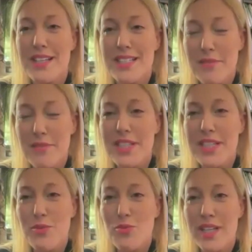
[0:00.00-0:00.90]

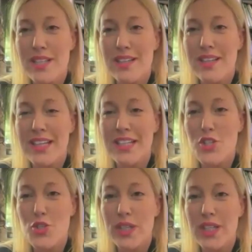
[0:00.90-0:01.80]
definitely running again
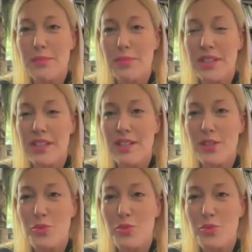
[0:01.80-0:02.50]
and joining the political